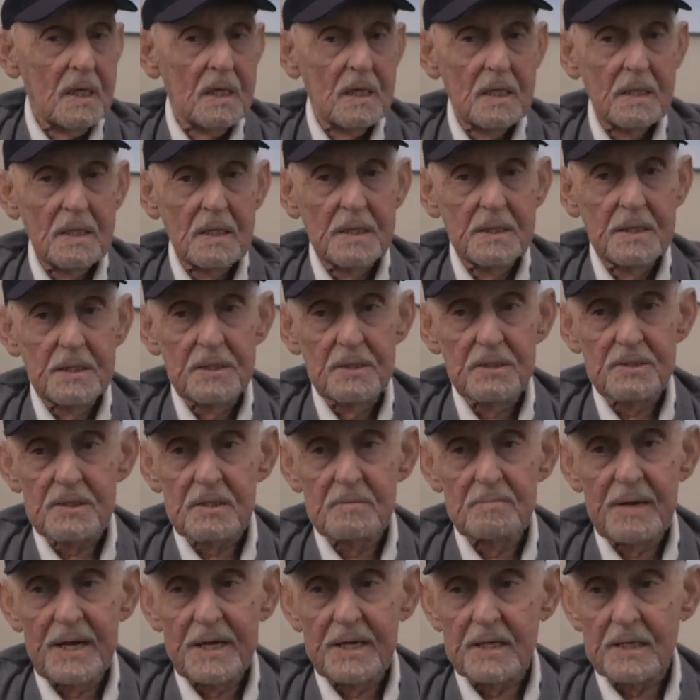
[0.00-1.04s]
Uh, he used
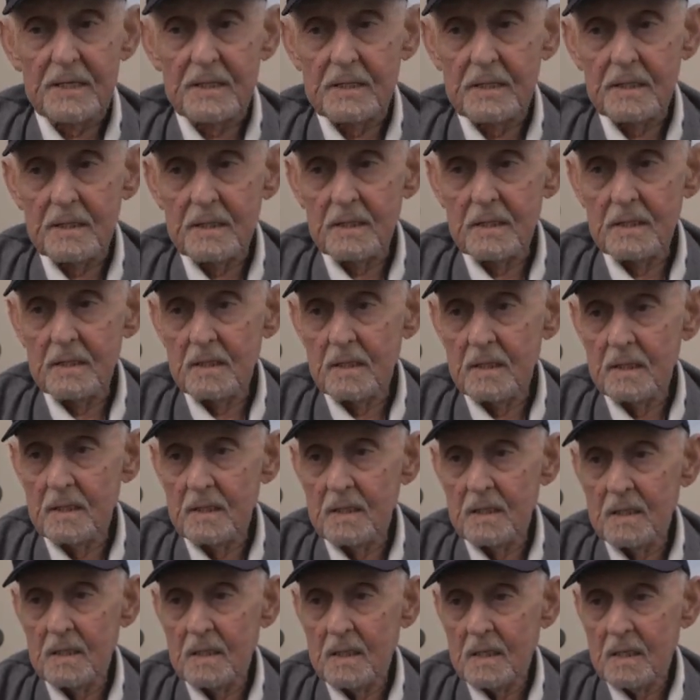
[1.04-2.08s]
to make uh,
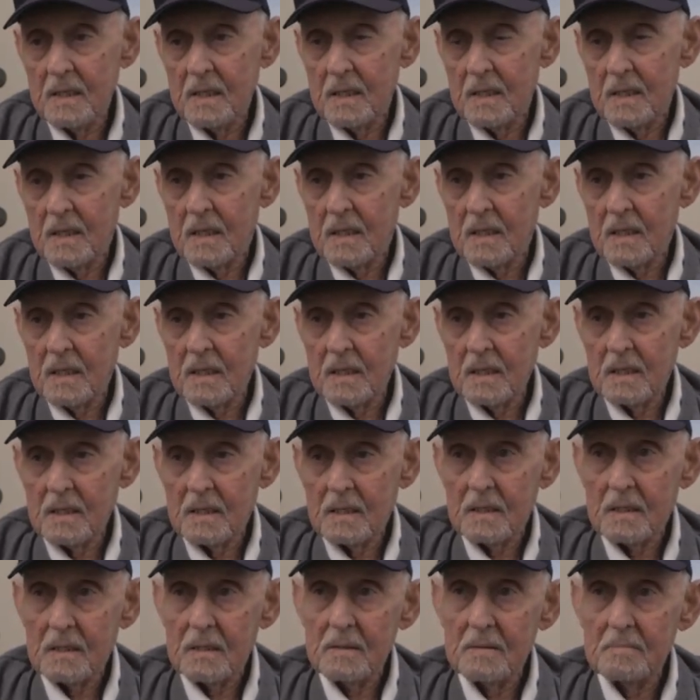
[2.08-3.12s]

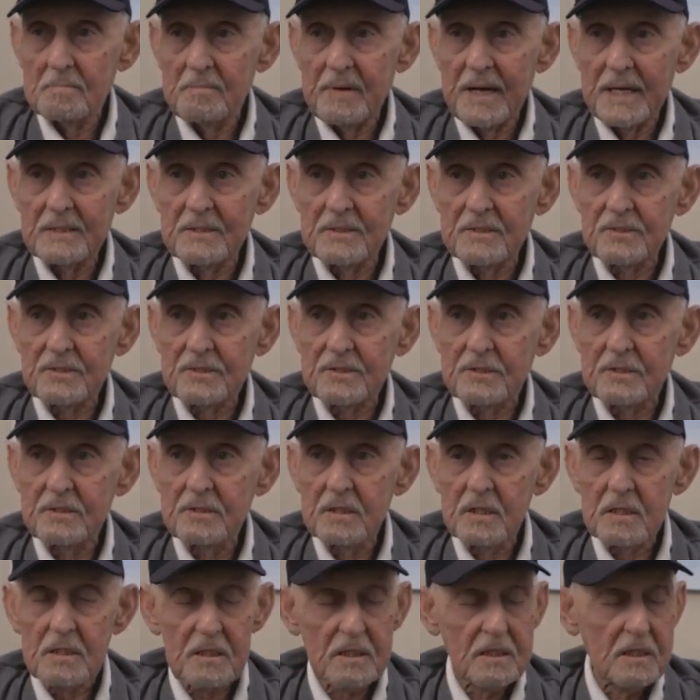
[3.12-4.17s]
uh, men's
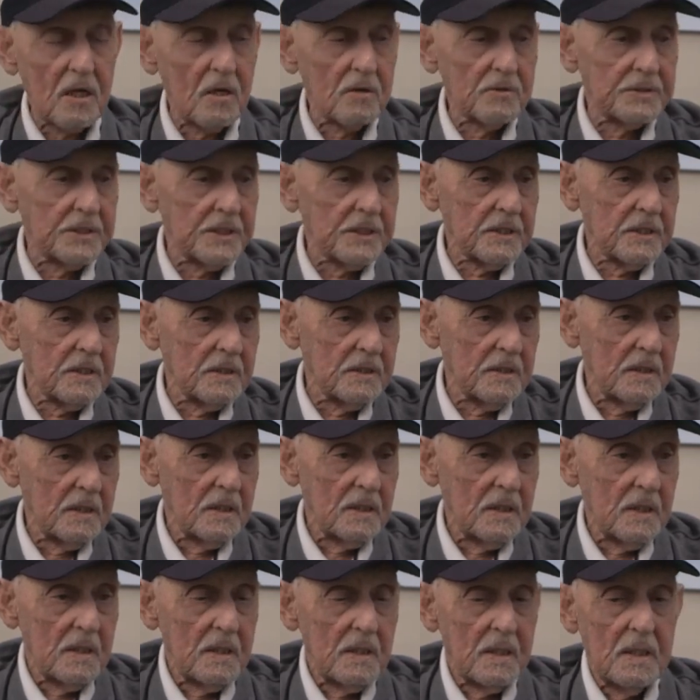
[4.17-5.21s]
clothing
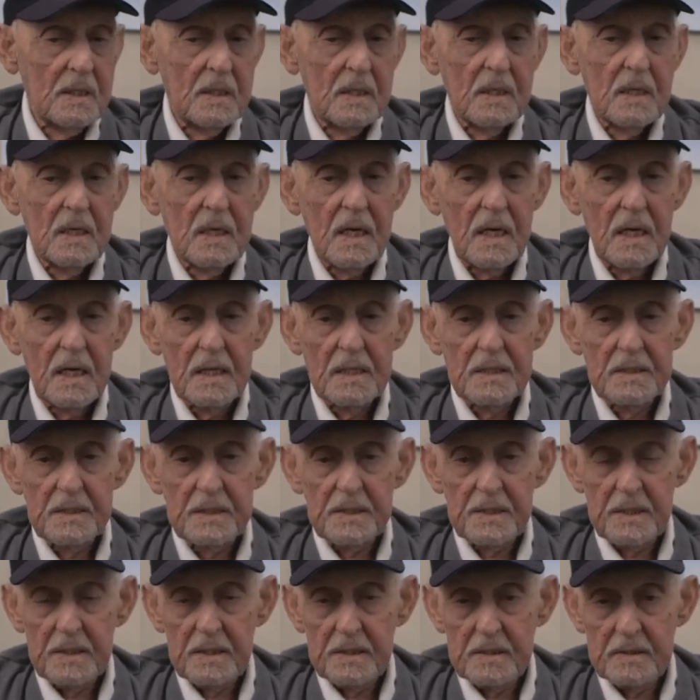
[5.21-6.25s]

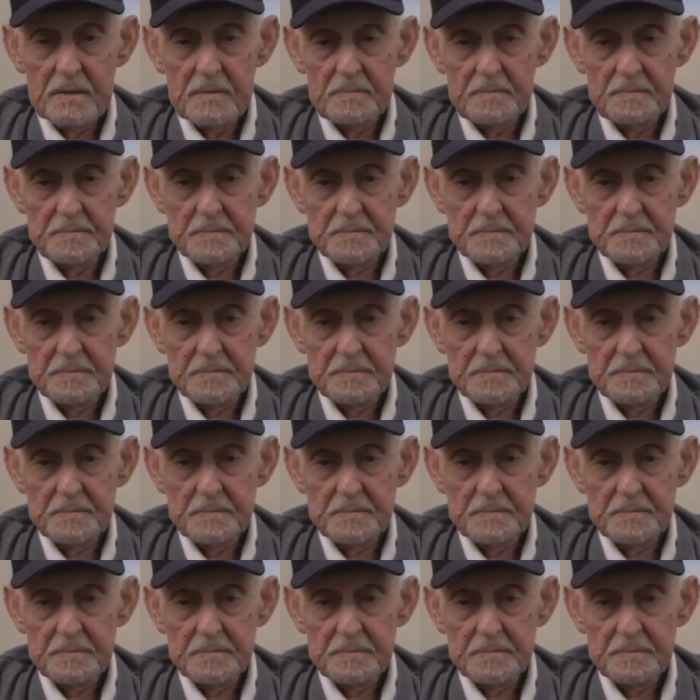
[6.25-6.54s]
and uh,